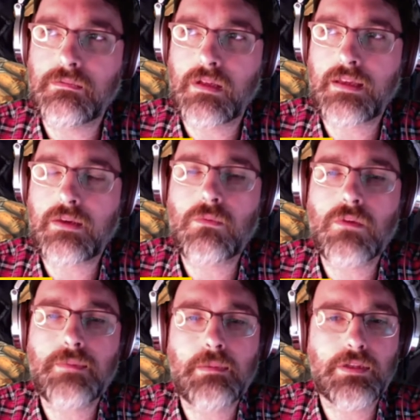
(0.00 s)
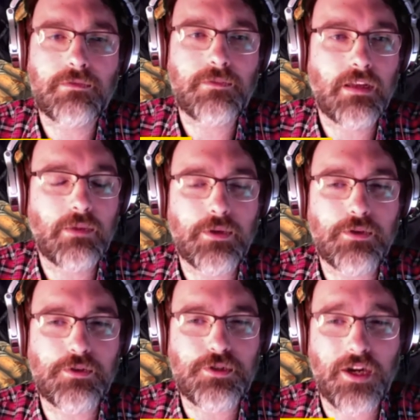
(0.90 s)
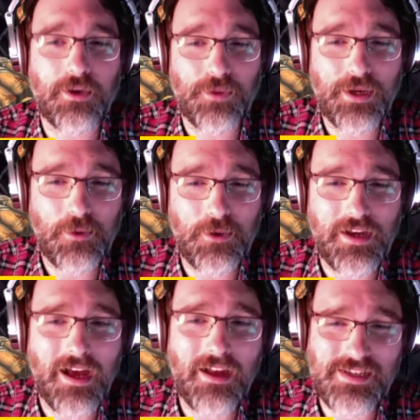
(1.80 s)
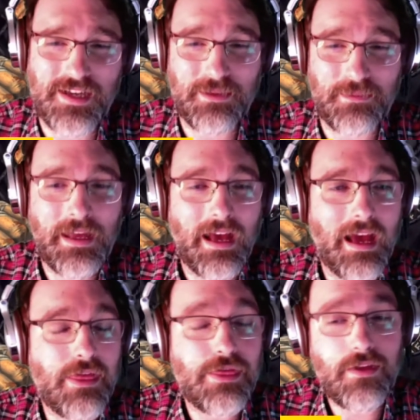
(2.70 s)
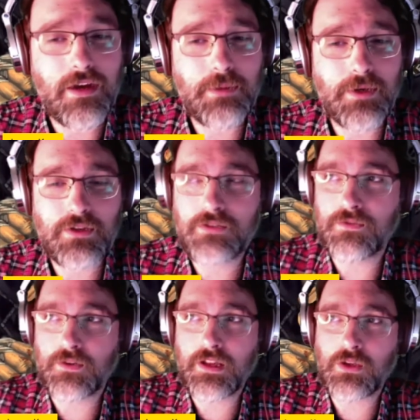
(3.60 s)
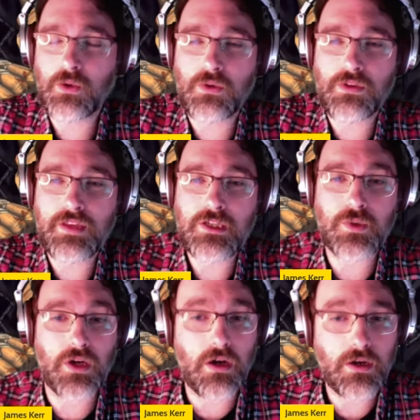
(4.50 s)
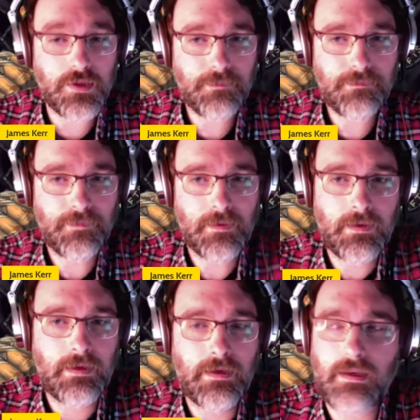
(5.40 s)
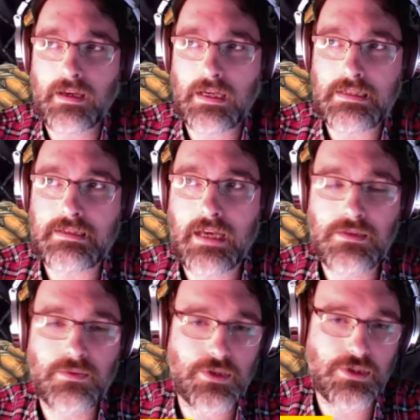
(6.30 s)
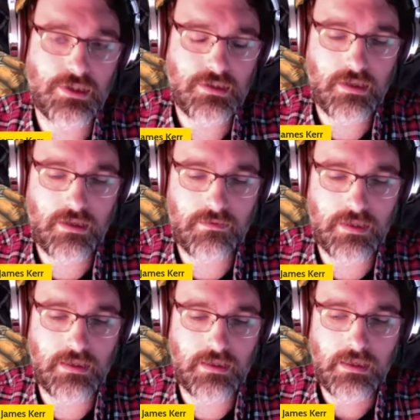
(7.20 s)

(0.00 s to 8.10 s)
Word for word: I didn't want people to feel like we were just trying to rig more dollars out of them. I thought yeah. about converting the whole thing to an ogham uh, set, which is kind of the,